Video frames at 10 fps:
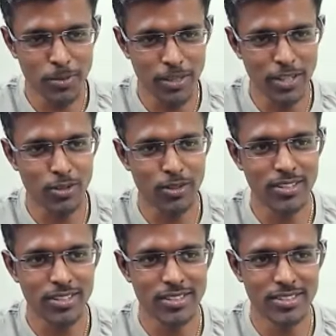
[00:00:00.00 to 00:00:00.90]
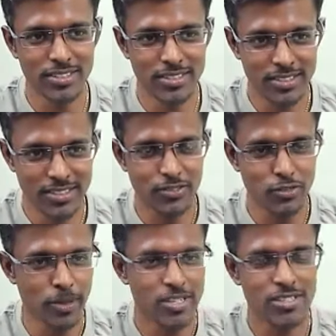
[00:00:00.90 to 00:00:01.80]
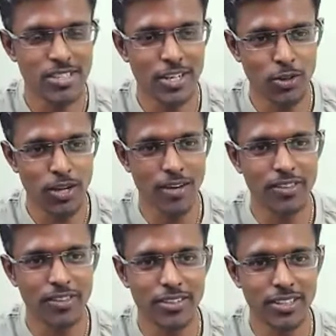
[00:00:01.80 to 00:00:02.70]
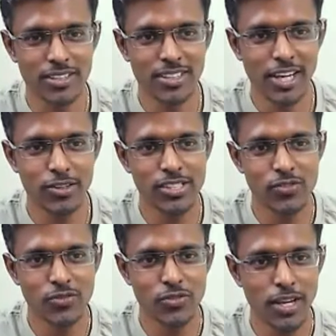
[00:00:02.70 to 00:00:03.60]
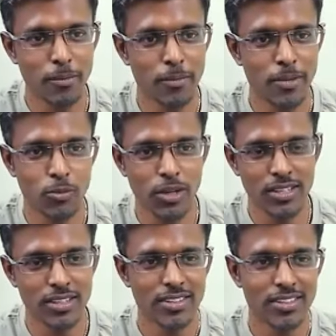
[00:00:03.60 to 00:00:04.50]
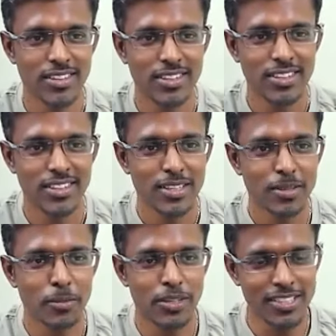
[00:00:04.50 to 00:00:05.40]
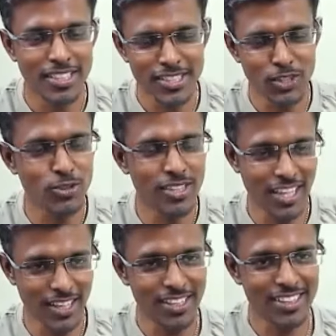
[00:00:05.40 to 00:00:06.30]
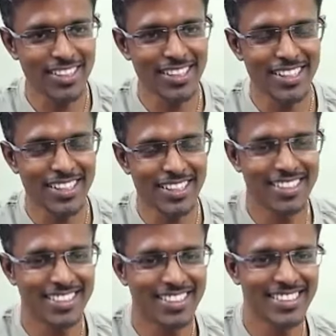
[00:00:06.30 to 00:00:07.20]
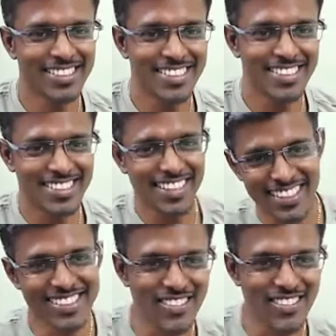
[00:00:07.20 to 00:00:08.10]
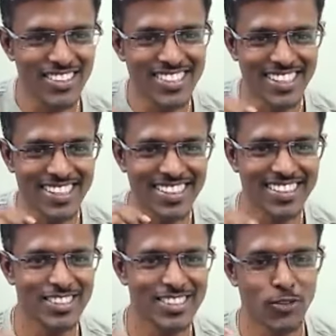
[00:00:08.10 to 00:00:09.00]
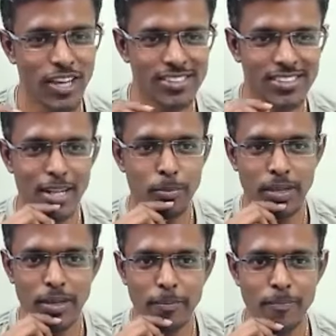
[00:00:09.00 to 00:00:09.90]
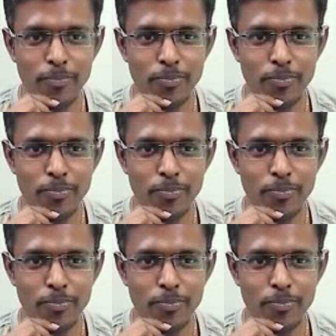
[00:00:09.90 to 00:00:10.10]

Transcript: this particular information that you have given? Can you just frame anyone? Because this new thing, this internal self-rejector. So if you can just help me.